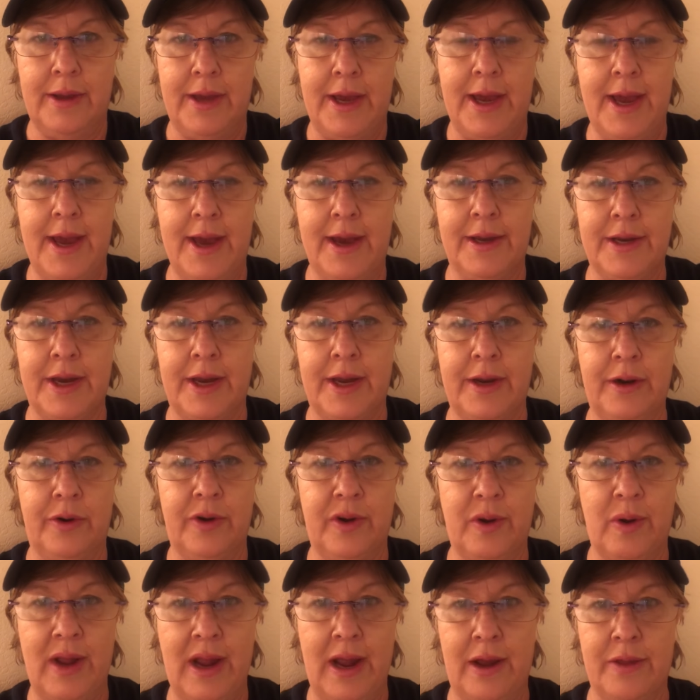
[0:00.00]
and I don't
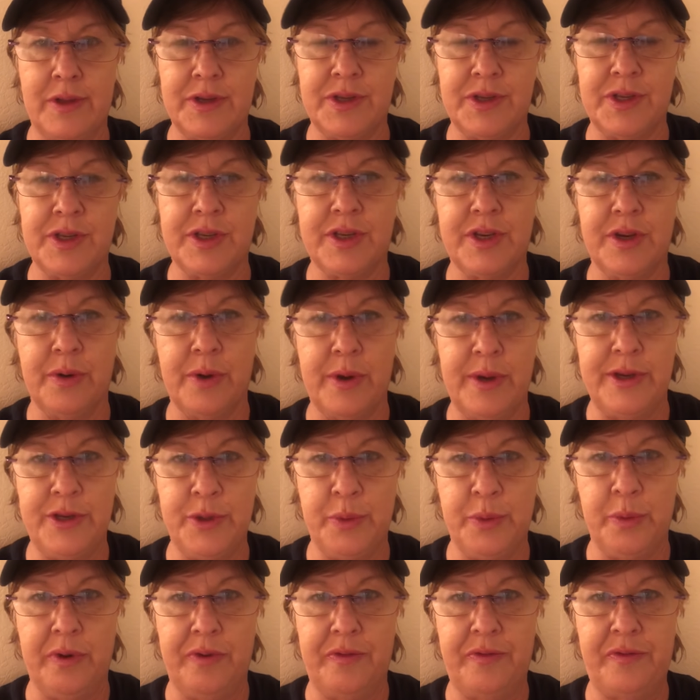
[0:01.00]
know how this is going
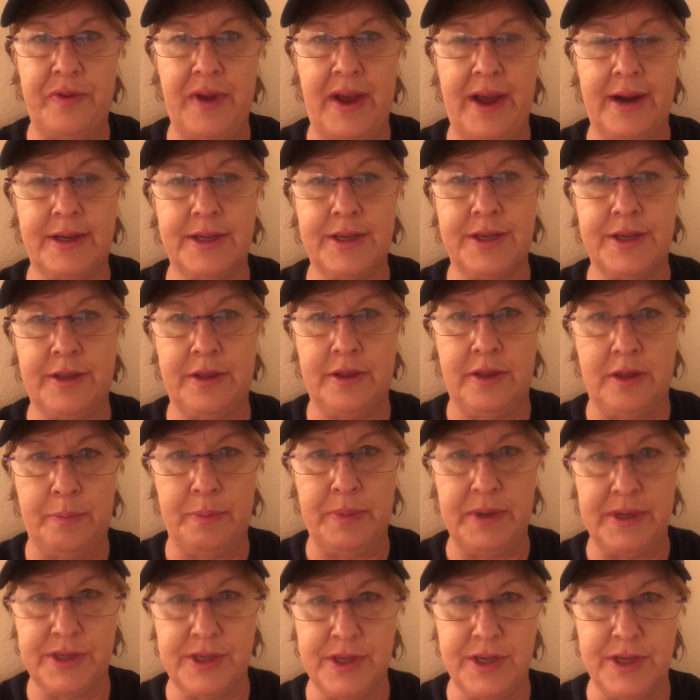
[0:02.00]
to affect the
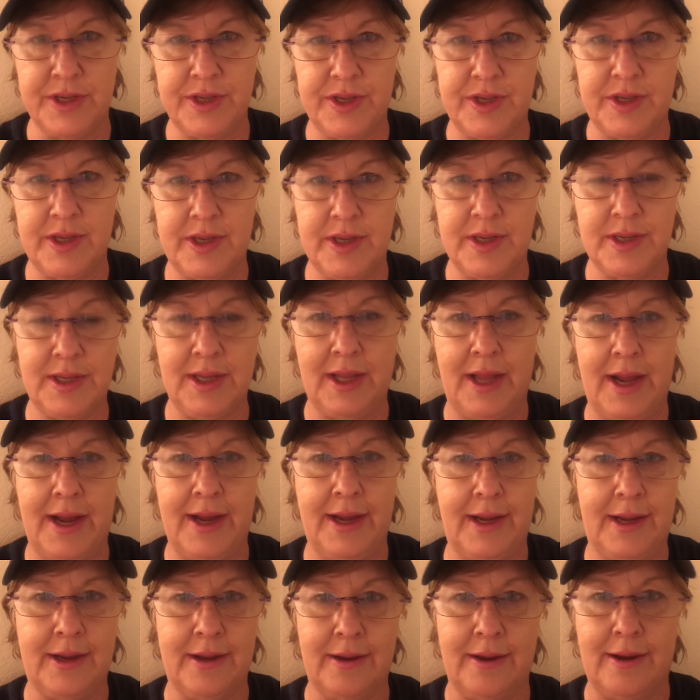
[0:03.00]
businesses like,